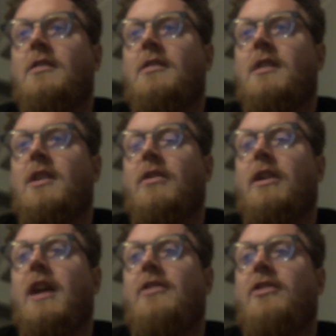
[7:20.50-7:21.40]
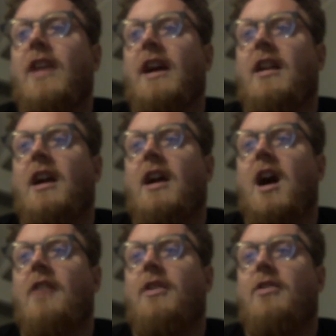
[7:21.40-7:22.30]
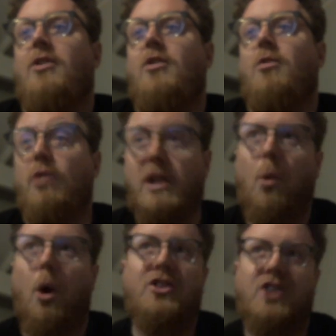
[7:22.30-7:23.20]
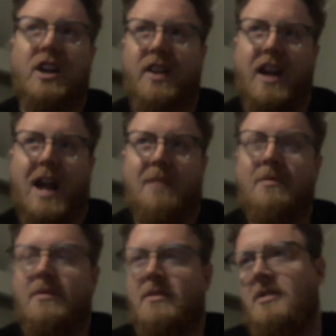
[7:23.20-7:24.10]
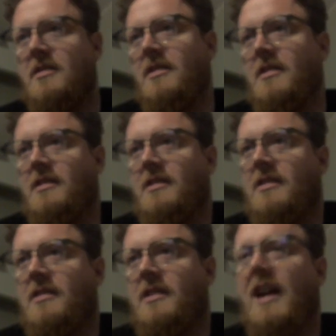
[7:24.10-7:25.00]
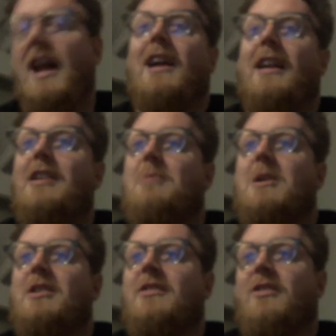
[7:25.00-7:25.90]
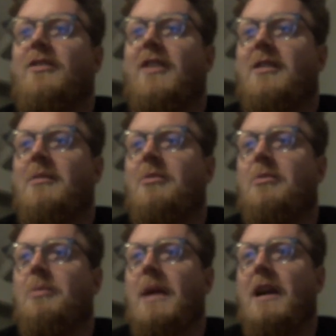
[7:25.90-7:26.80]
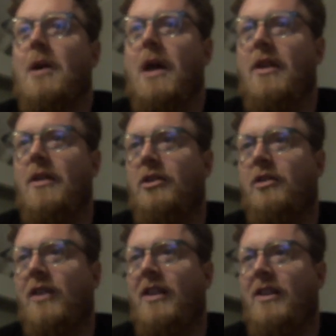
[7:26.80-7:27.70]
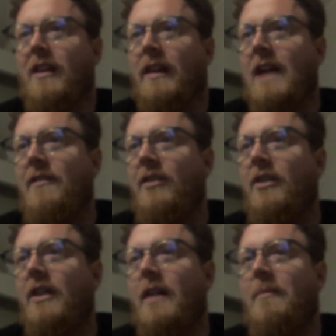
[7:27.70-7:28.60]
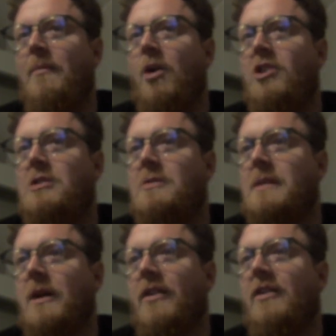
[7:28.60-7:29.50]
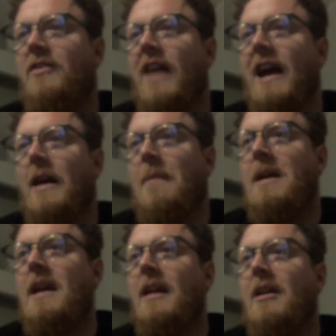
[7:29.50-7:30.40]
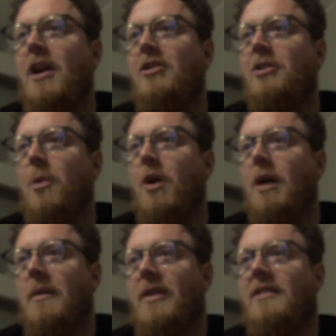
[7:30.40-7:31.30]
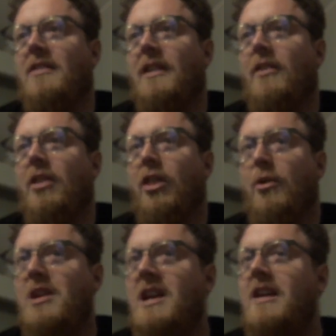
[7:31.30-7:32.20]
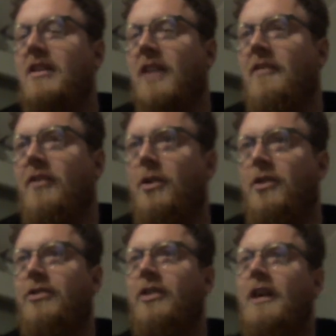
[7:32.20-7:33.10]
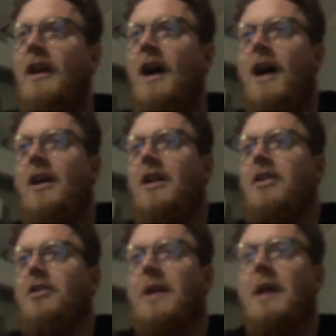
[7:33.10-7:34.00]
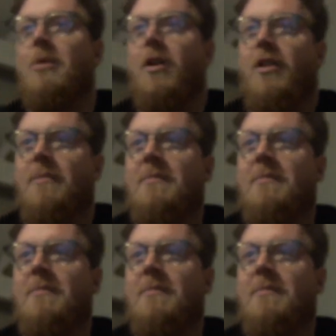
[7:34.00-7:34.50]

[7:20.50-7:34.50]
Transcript: He realizes that, like, halfway through re-watching the game. I like Elite Specialist. It's a fun spec. The leveled Wasps on this flank immediately going to work, but this level 3 Typhoons are going to do a number on them.